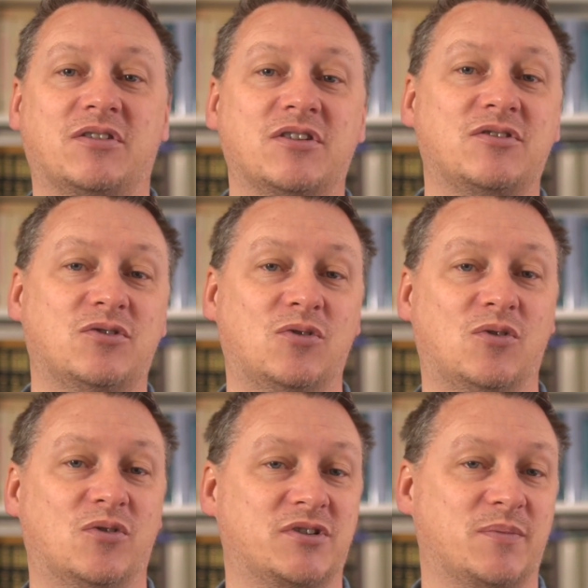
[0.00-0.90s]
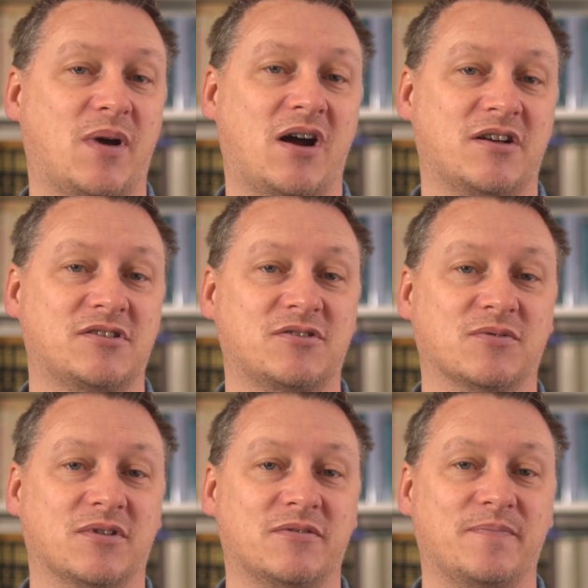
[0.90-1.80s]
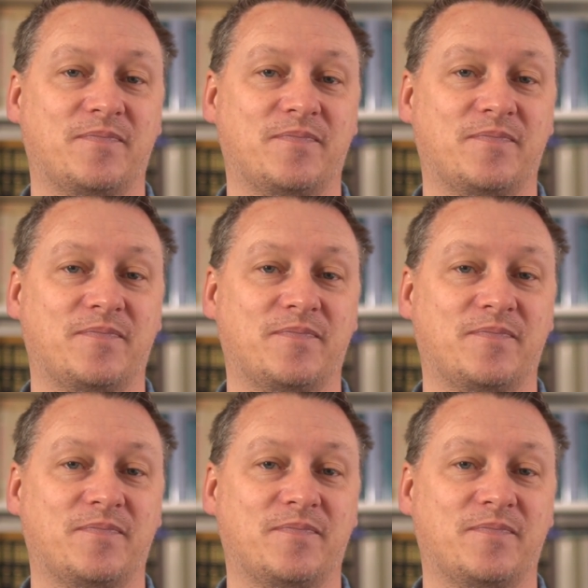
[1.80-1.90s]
on a door to pass through.